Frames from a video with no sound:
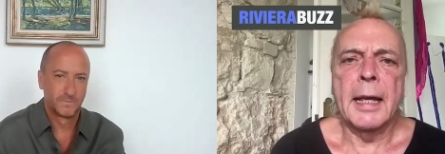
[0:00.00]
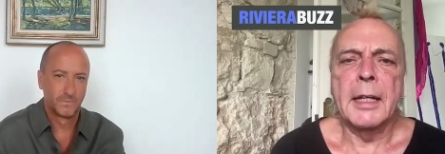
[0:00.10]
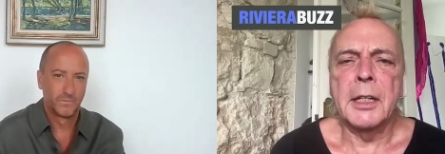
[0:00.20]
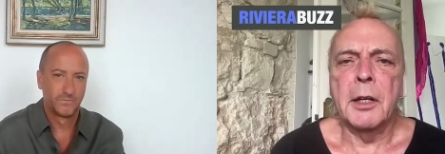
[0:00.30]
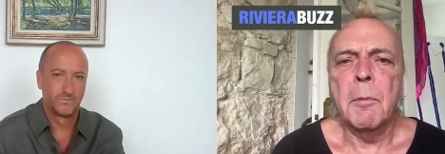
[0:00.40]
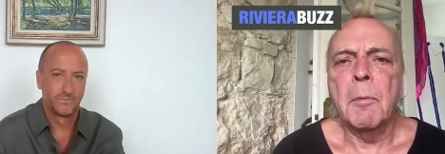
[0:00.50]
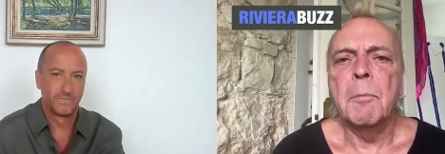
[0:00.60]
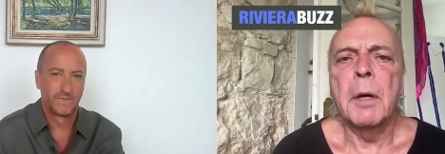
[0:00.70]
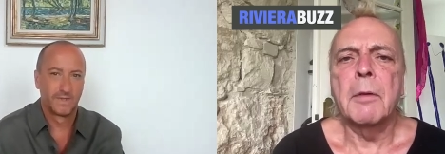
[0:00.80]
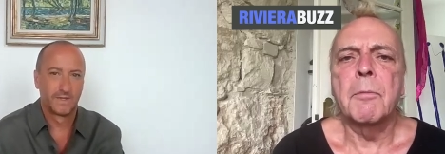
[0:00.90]
Speaker 1: later.
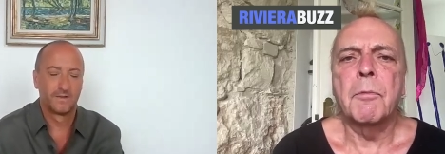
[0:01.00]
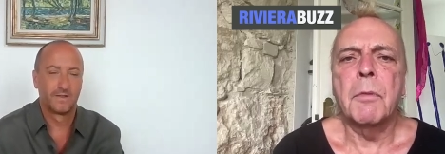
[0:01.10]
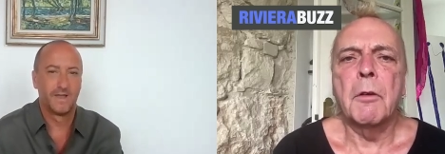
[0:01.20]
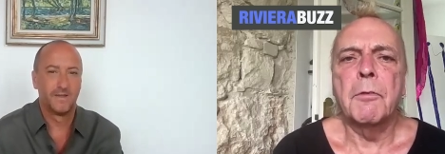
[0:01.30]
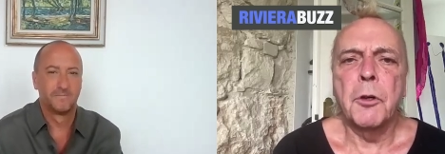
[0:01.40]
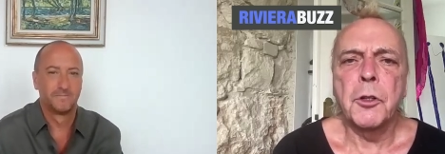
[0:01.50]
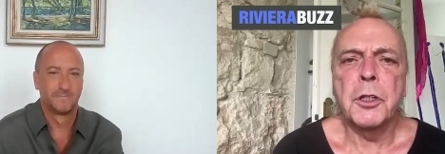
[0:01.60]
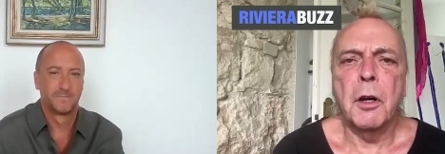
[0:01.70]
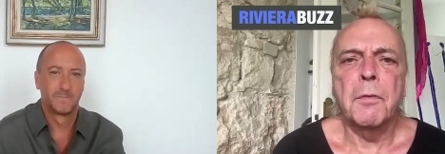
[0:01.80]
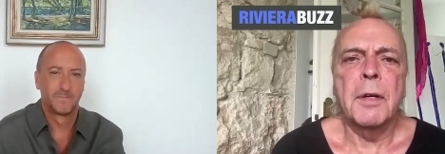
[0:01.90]
But uh,
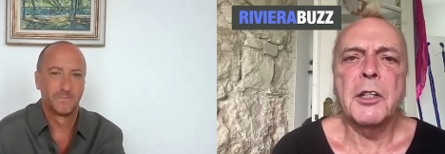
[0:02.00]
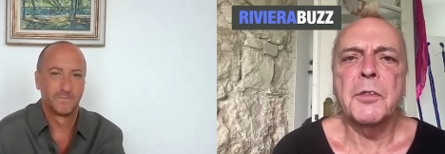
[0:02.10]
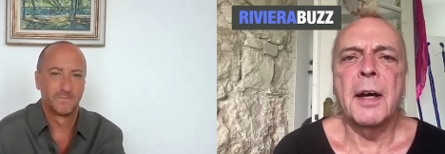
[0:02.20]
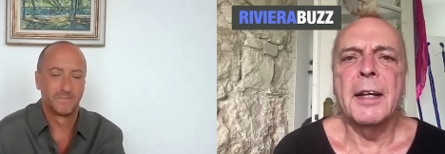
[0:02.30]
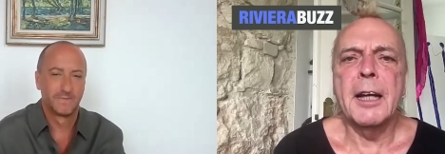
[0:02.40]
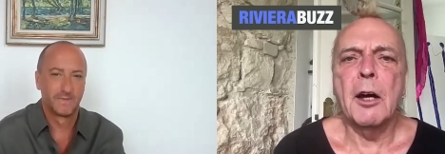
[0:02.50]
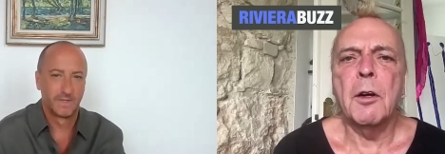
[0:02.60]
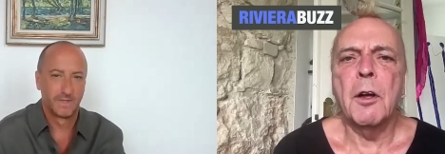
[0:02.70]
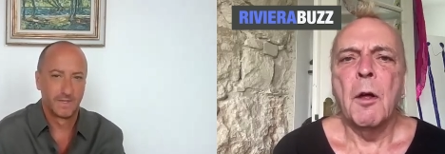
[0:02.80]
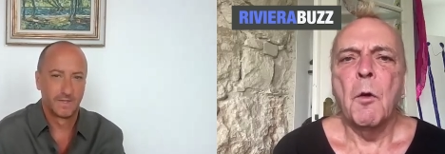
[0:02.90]
first off, let's find
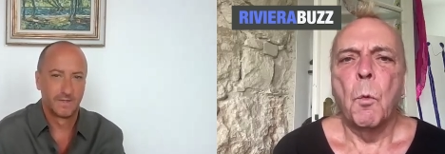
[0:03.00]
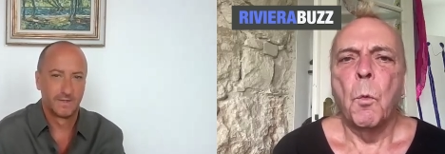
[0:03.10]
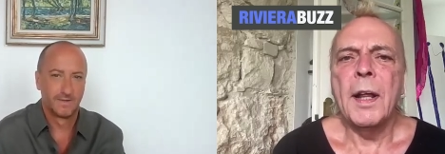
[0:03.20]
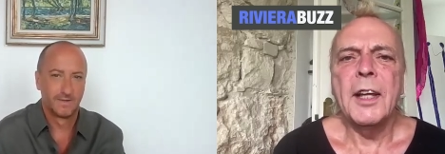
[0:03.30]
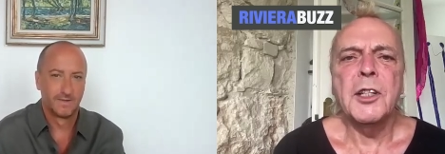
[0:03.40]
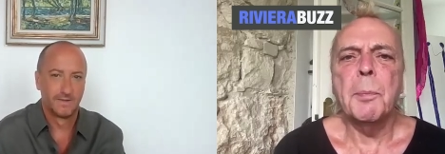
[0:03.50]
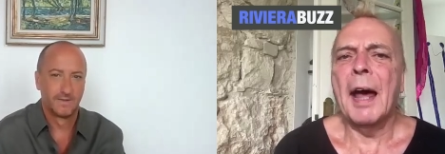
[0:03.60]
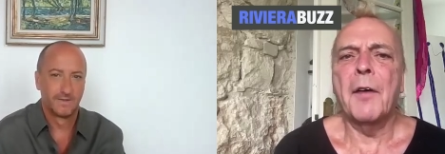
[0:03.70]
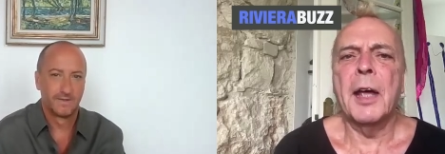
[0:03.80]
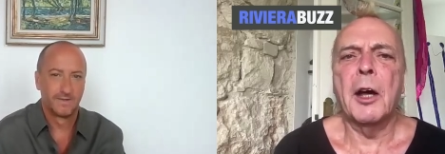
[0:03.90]
out what is a
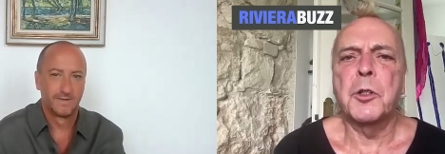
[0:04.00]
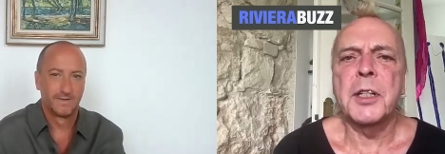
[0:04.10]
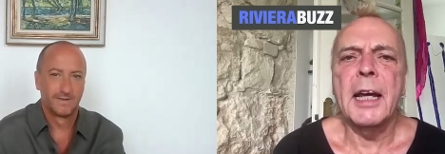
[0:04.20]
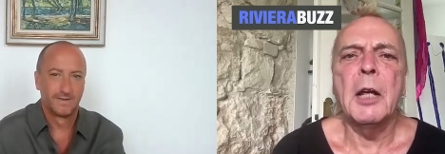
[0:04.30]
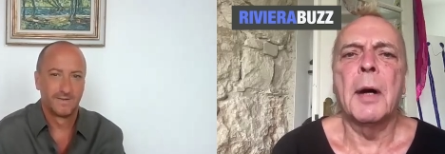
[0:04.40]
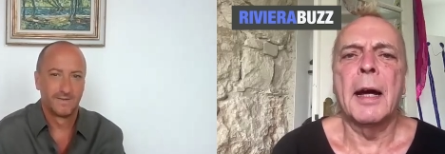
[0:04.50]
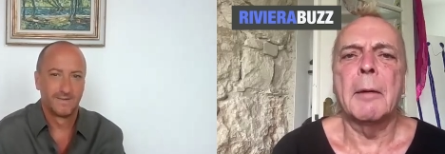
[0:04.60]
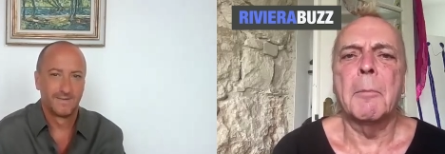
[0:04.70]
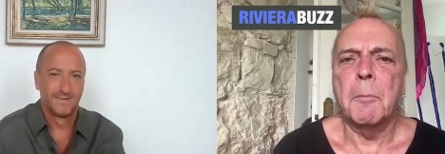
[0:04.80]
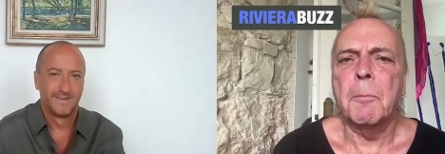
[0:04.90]
bathhouse
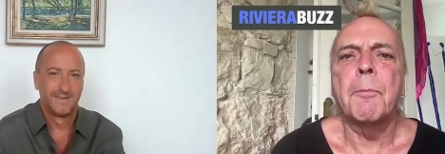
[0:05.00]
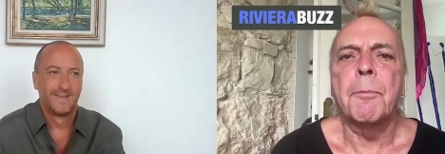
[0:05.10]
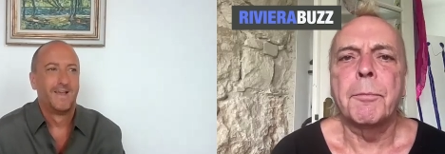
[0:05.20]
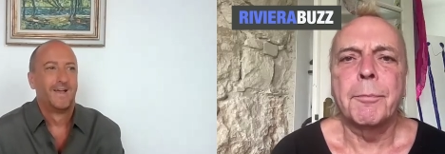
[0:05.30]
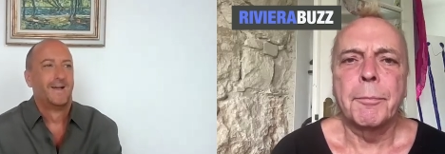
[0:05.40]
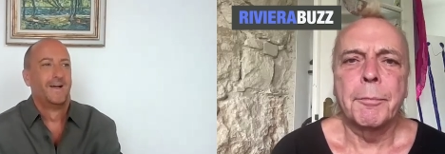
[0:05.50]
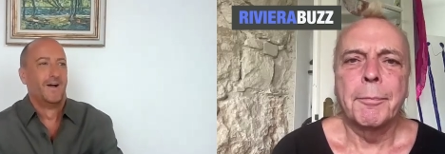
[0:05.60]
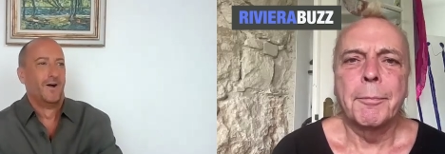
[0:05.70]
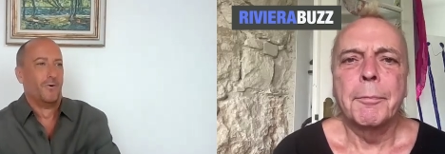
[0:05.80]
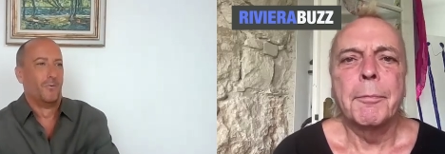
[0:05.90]
anyway.
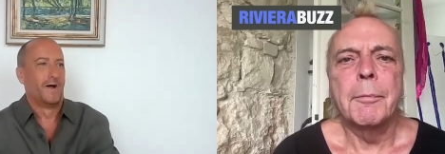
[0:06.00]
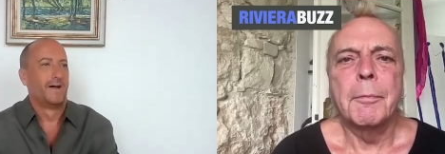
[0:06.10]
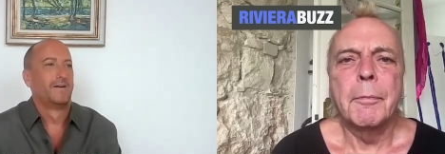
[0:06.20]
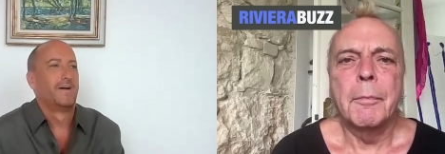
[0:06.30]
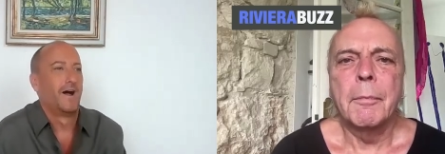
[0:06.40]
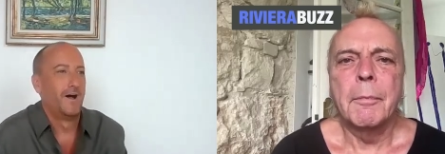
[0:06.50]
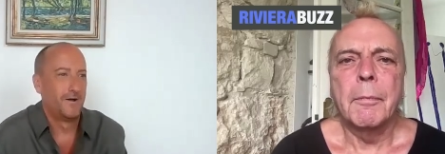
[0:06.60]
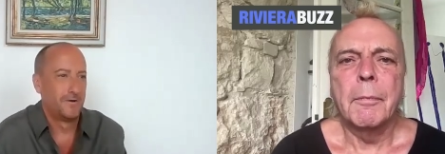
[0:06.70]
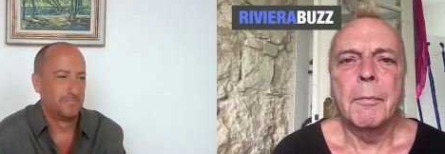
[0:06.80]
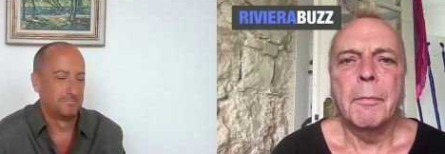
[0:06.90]
Speaker 2: Well,
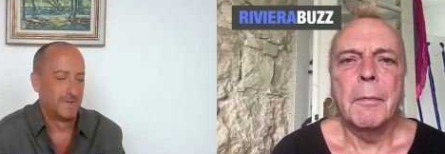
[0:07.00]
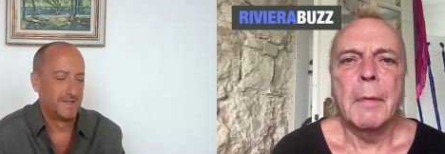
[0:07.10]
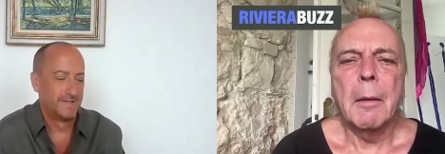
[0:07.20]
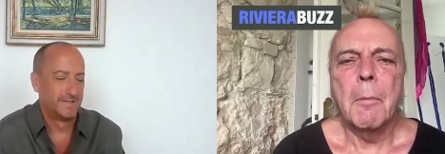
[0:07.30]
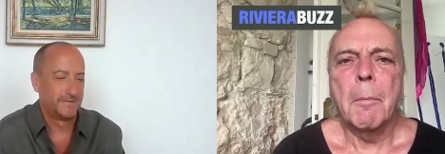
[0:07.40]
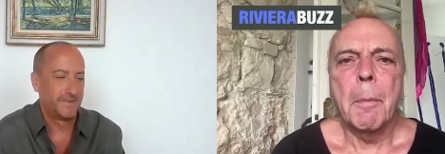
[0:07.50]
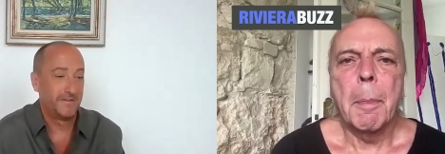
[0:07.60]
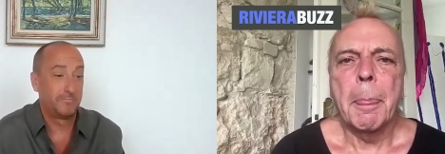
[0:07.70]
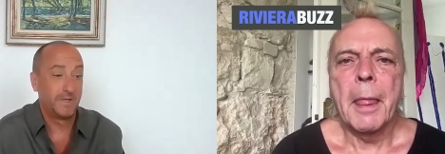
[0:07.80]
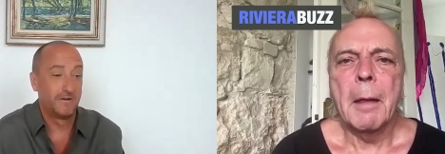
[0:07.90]
um,
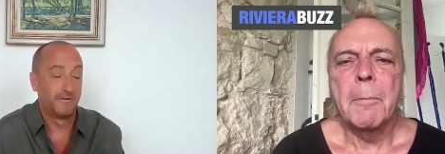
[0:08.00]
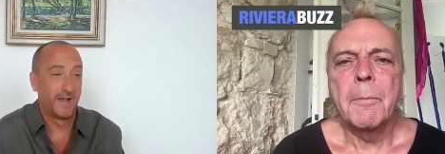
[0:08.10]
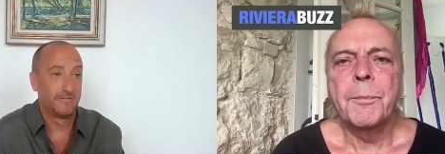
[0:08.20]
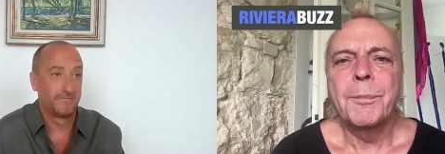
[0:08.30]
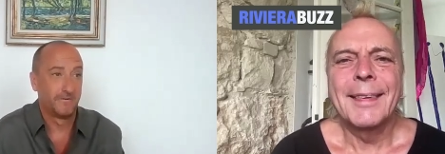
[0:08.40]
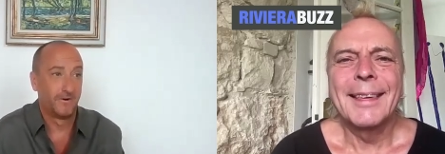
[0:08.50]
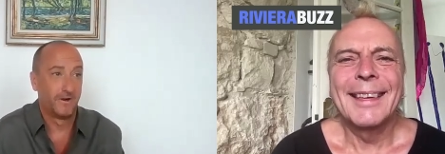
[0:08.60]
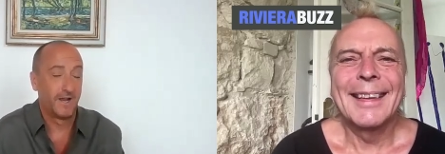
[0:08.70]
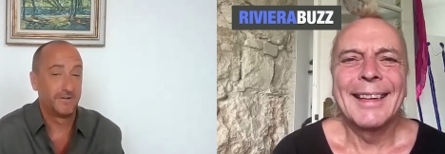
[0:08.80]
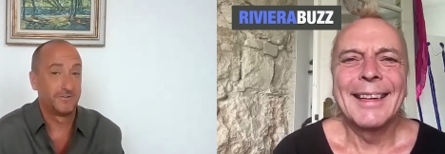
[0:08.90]
they've been around for
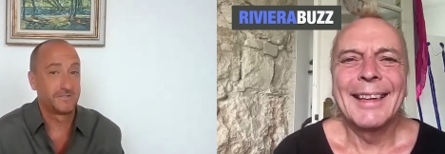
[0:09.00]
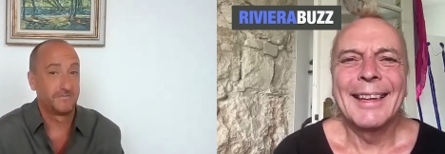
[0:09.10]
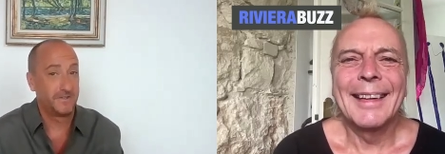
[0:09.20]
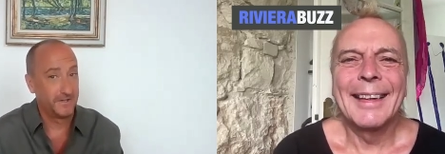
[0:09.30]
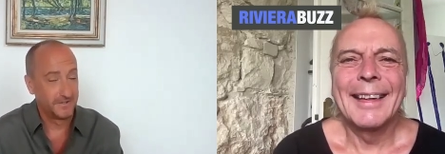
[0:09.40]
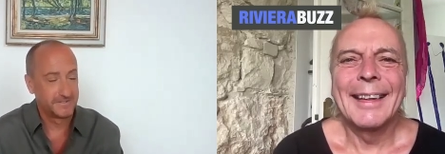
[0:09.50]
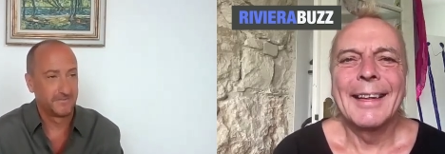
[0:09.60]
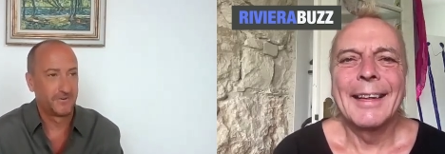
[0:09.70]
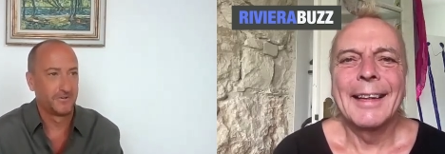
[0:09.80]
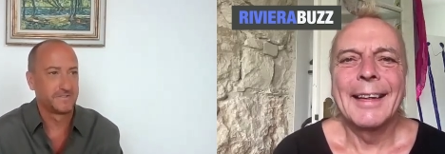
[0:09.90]
hundreds of years. Of
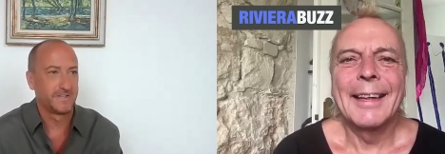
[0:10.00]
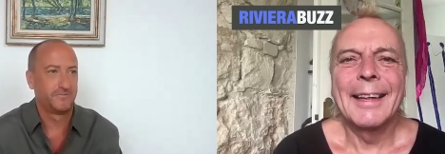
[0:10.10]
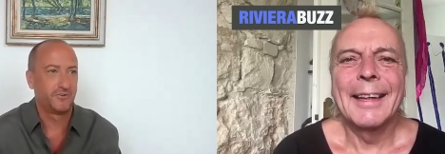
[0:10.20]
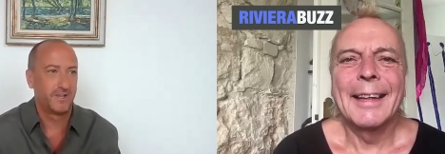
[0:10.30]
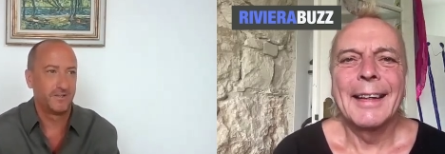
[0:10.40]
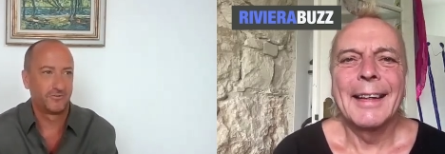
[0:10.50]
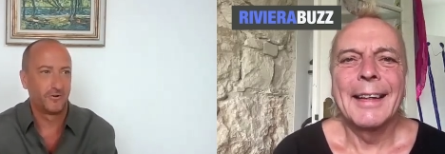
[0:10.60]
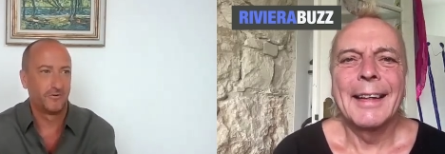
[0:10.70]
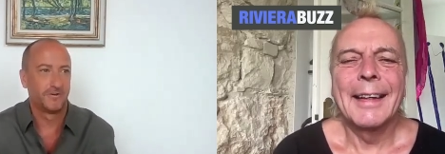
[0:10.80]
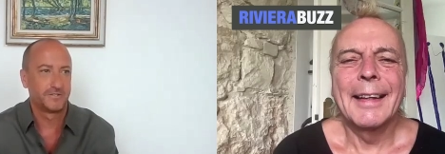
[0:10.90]
course, they've changed
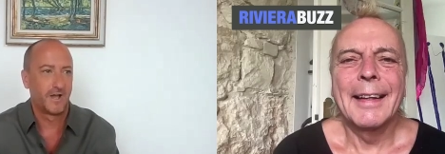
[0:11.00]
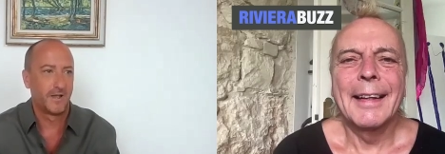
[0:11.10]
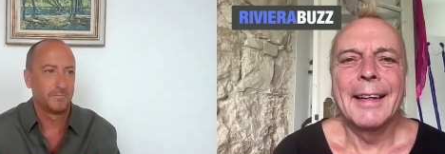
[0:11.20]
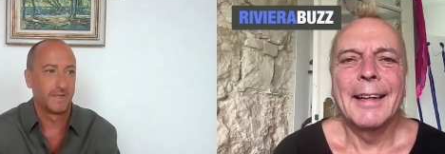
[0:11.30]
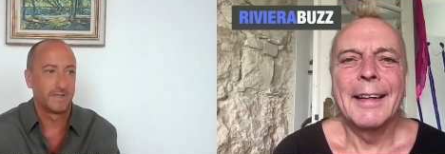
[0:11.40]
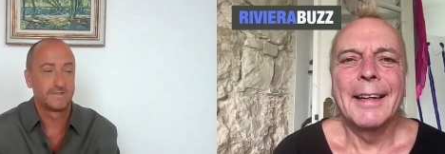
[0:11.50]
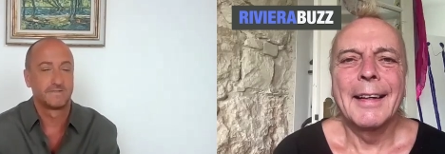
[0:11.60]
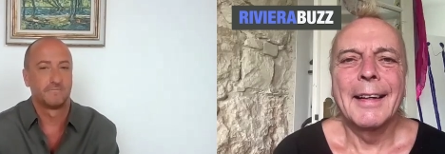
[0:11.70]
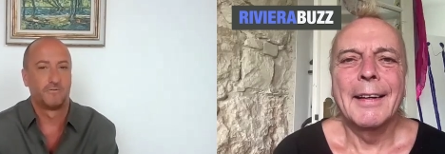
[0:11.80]
over time, like since the